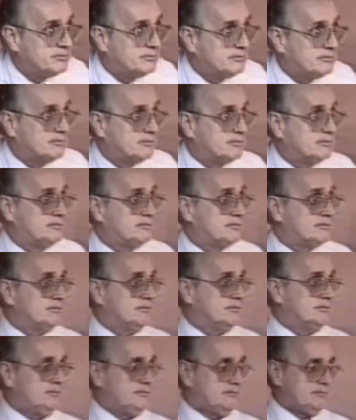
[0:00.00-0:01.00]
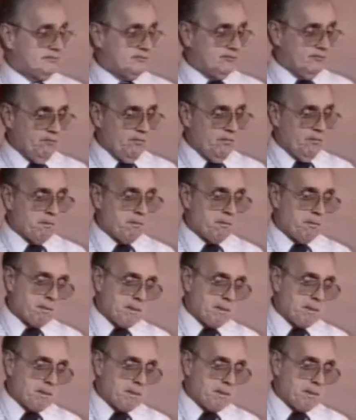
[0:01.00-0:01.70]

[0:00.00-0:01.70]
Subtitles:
Nothing is said.